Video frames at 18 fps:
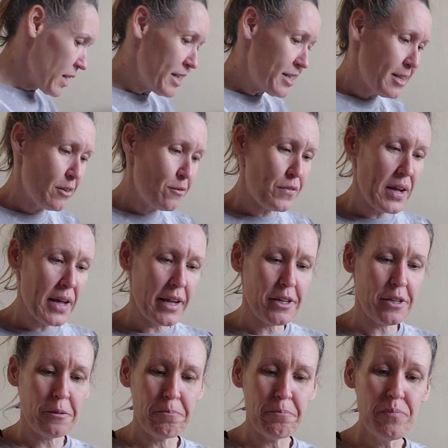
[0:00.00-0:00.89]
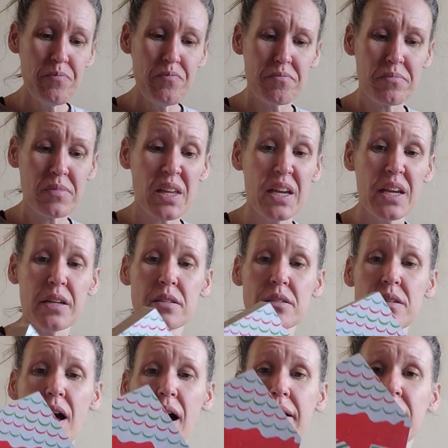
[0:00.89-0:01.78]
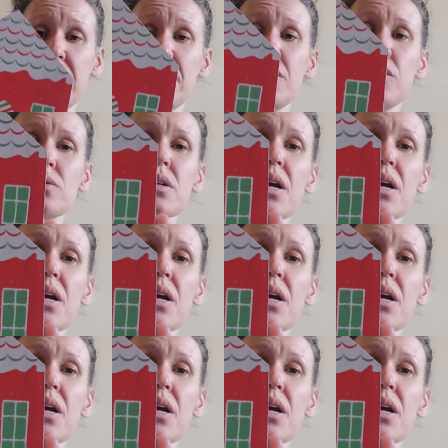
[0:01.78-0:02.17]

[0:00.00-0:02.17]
I did find, it is not in those